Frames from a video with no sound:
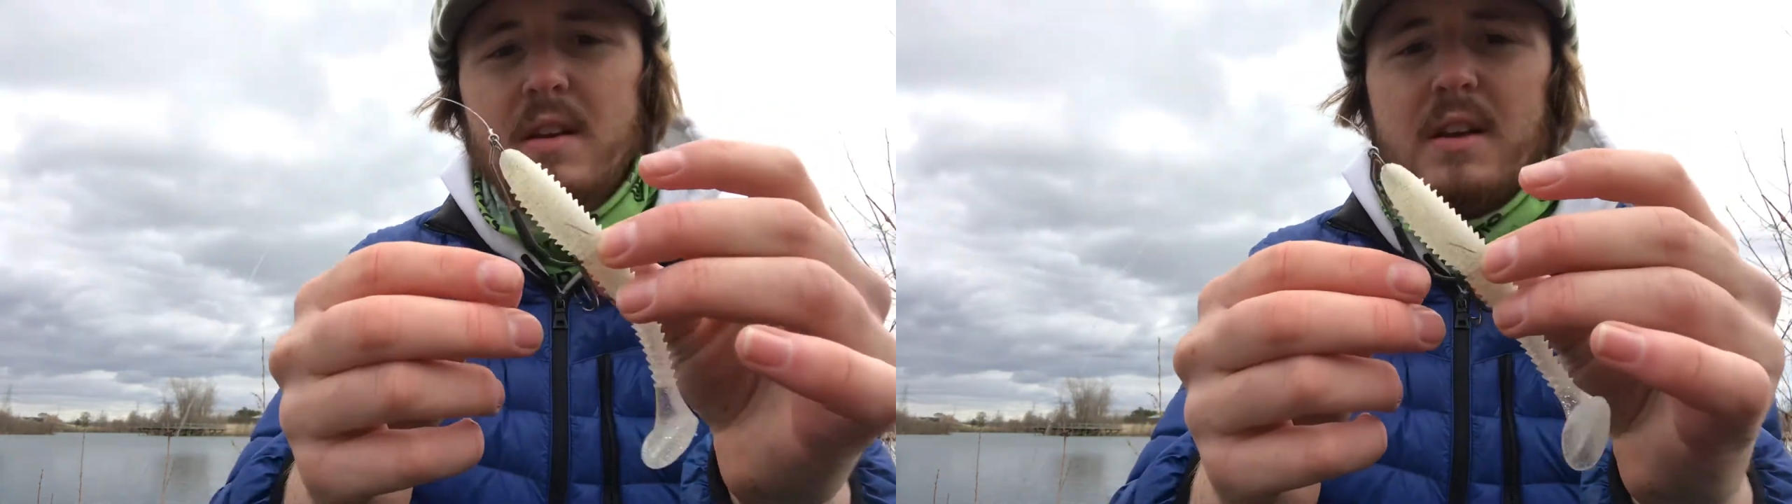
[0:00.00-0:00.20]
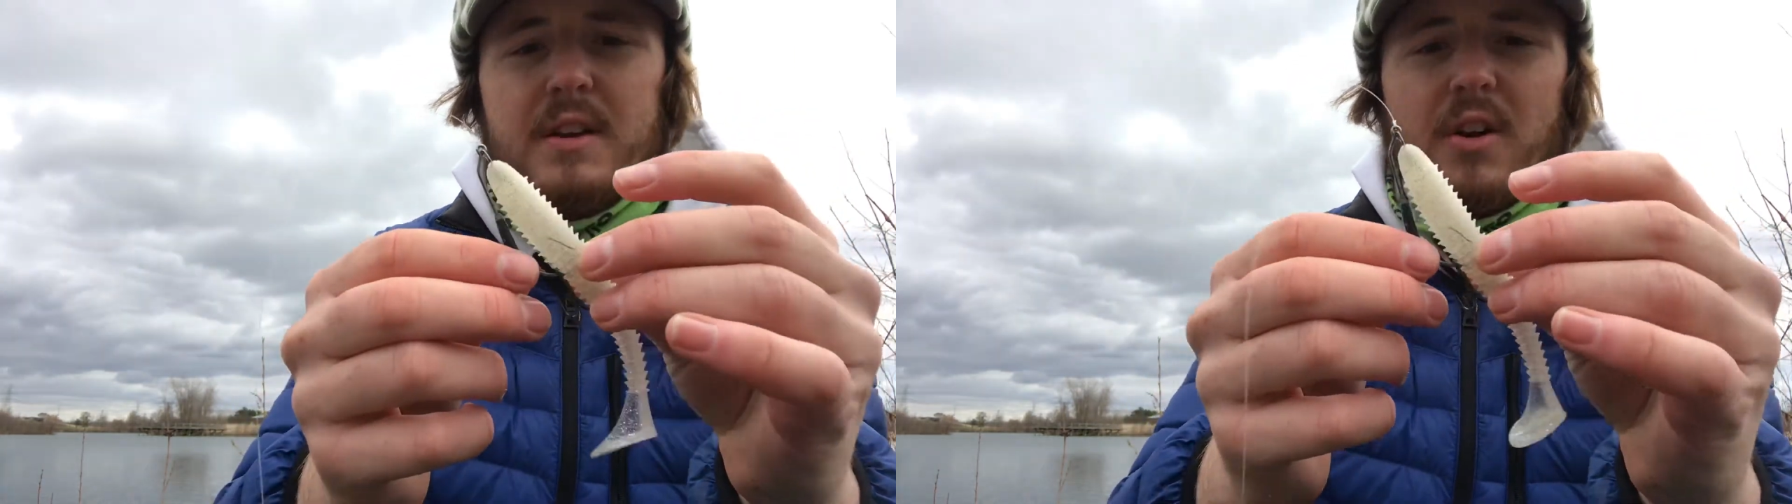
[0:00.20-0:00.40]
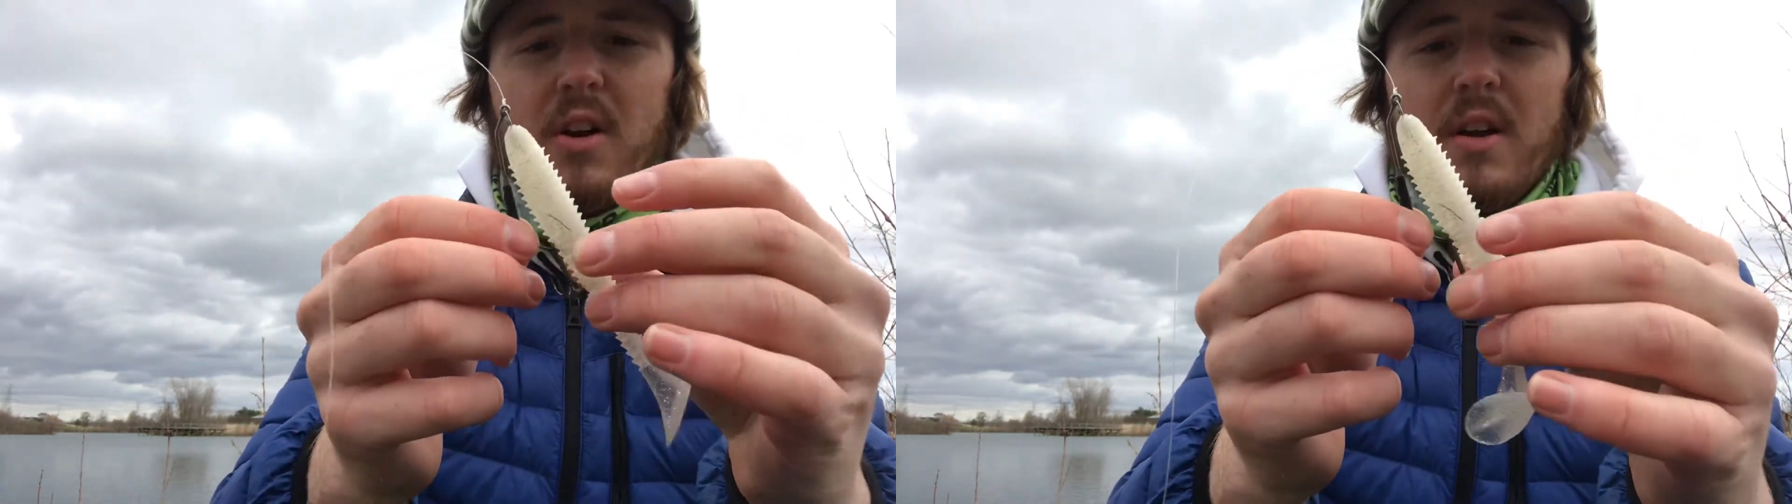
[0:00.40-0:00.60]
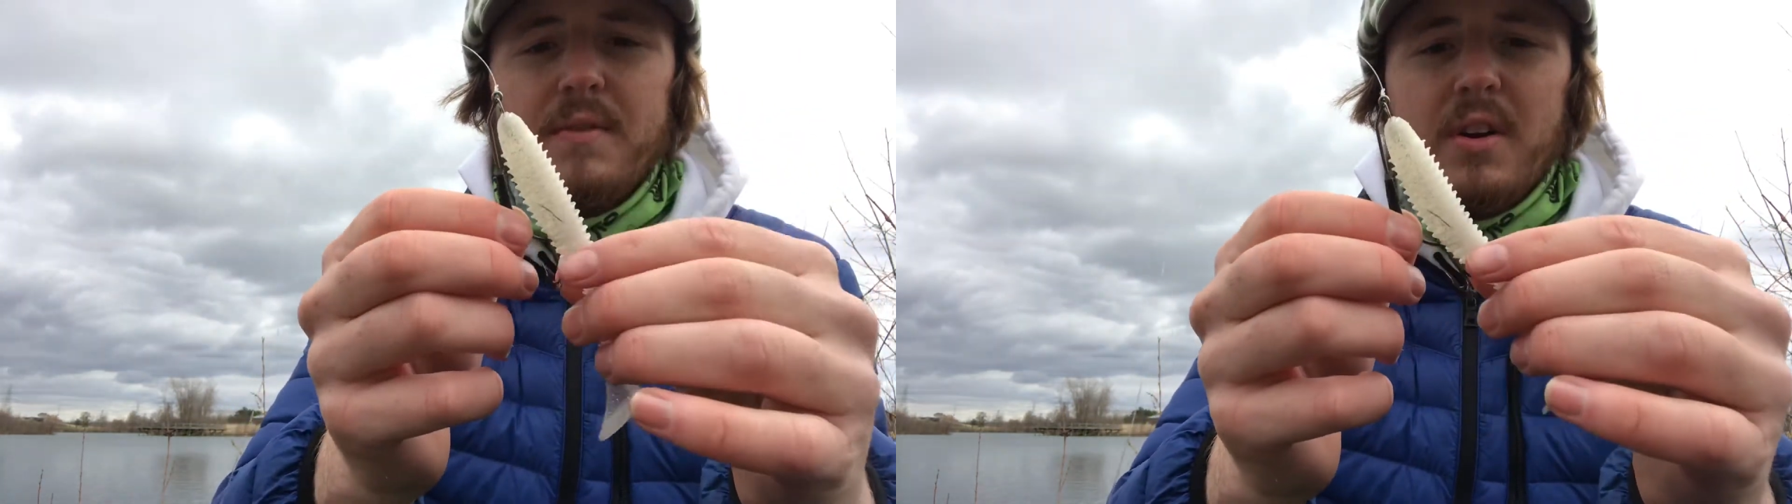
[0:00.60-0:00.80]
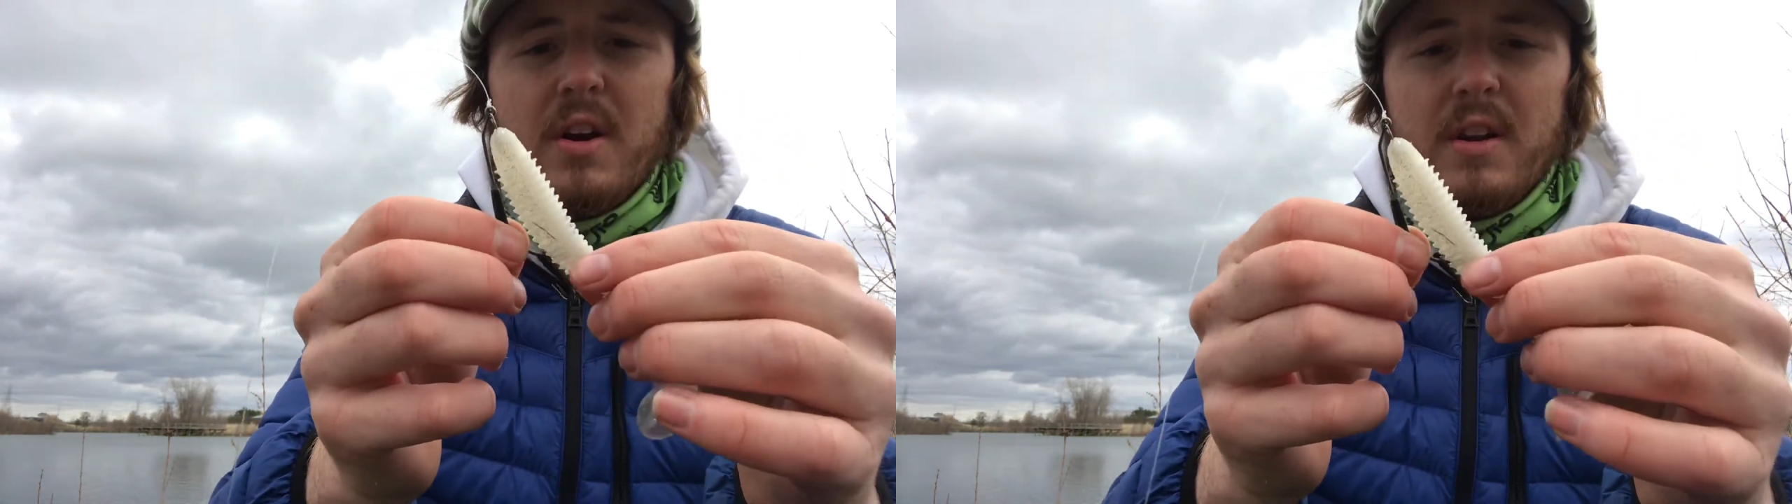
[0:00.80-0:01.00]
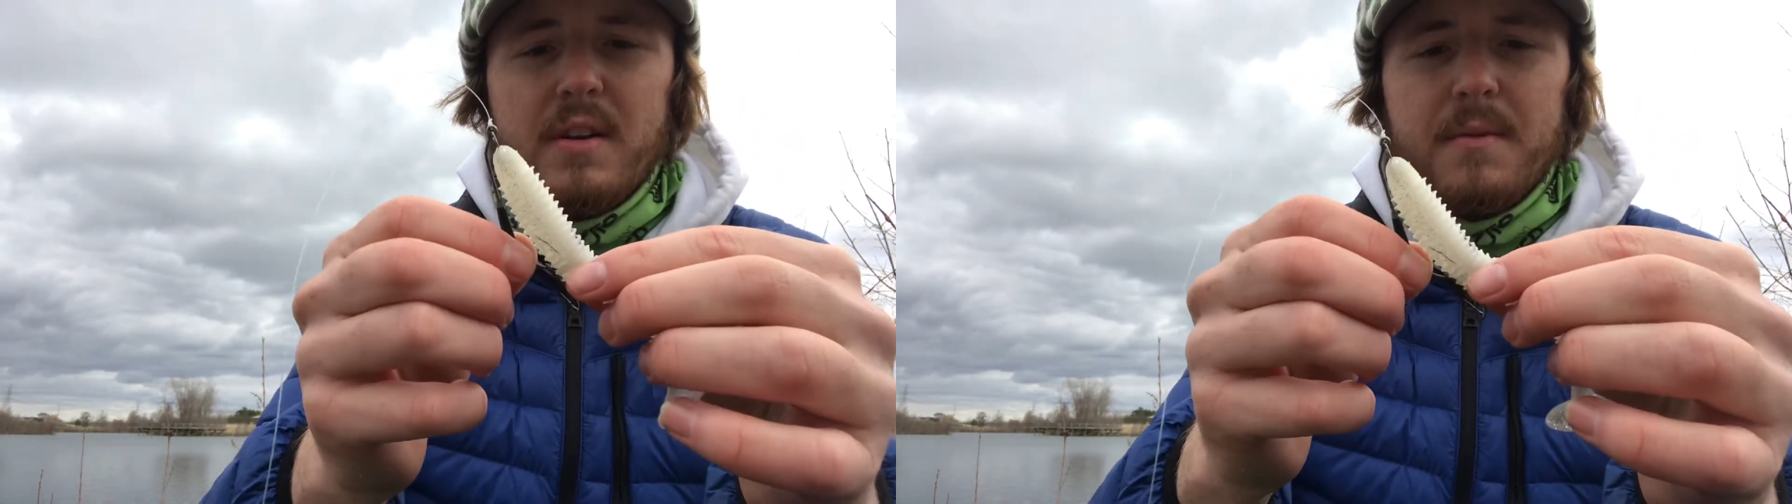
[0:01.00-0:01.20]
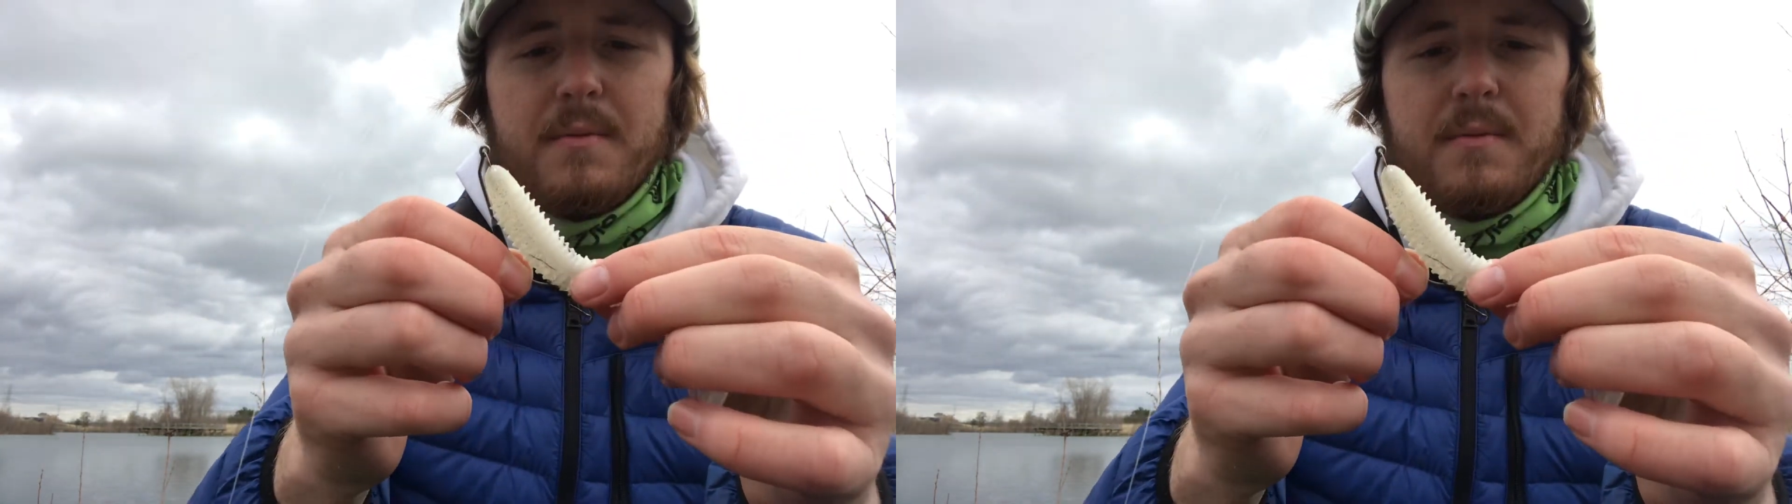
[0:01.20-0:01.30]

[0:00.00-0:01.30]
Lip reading: And all I've done,